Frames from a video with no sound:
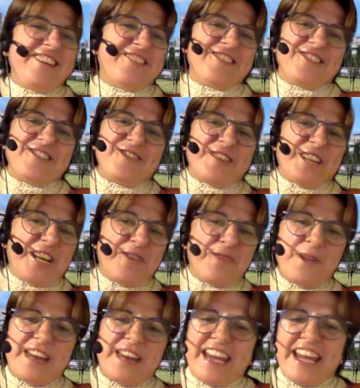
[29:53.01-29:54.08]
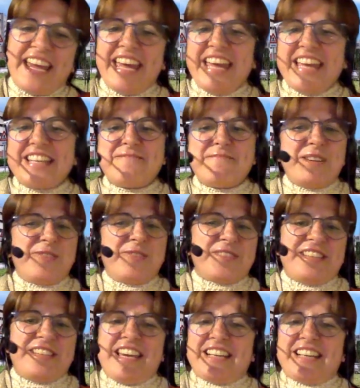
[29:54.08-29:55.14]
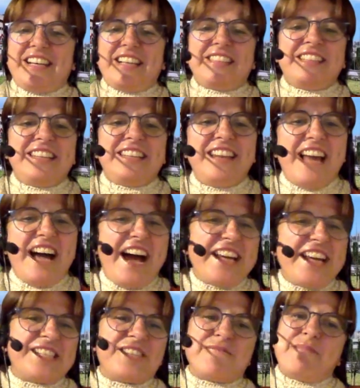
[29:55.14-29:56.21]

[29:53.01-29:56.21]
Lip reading: or during a weekend because they have that deadlines,